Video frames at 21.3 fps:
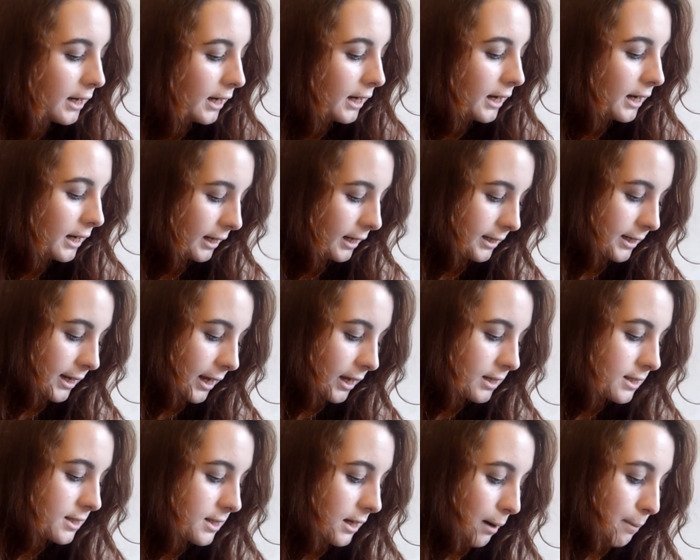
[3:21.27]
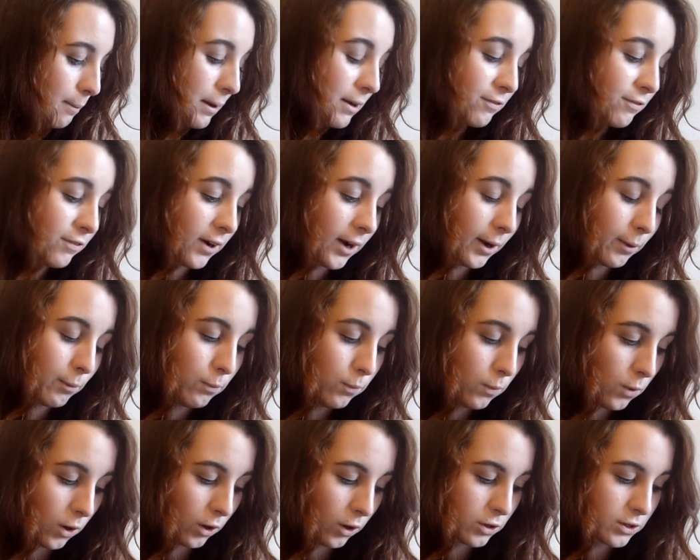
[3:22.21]
Next up, I
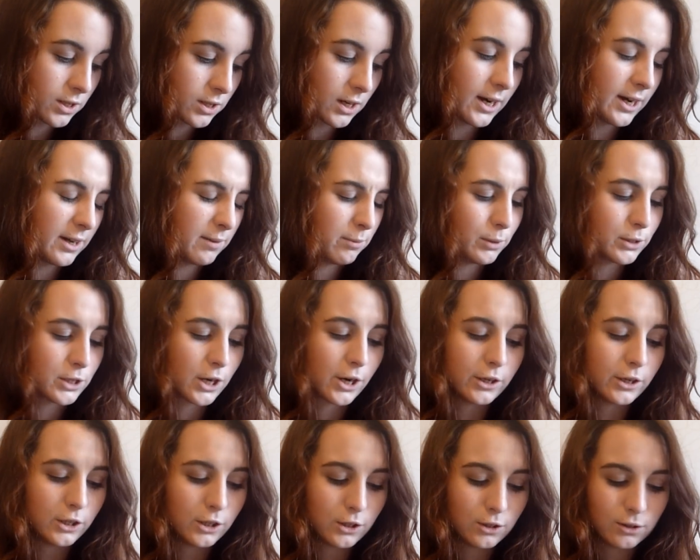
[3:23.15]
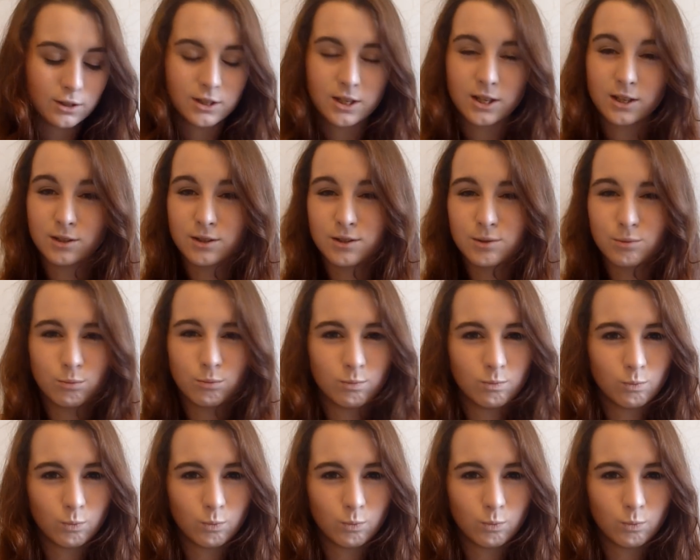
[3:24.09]
would only use this